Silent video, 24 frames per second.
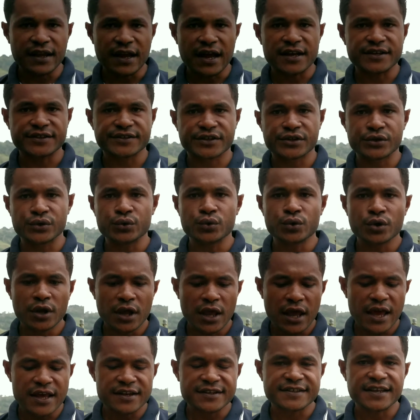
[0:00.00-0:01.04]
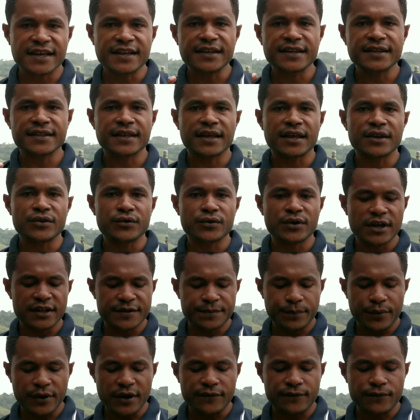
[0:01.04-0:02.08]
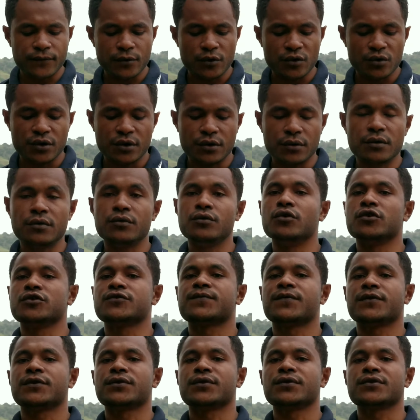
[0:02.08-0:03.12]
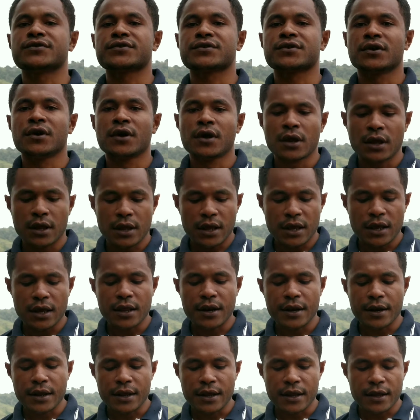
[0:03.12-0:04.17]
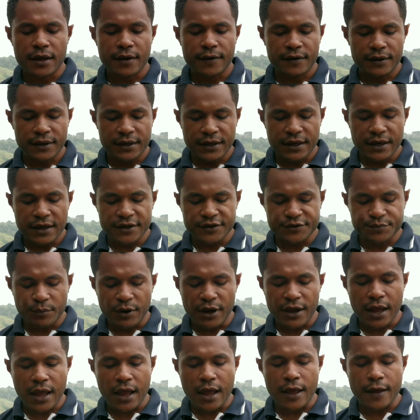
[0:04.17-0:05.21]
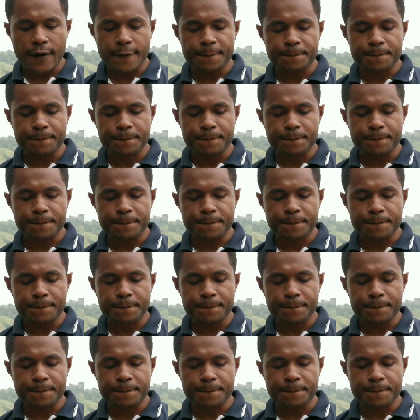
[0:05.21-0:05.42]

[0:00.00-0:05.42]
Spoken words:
ask you and send it, and you get paid for those photos. And here is my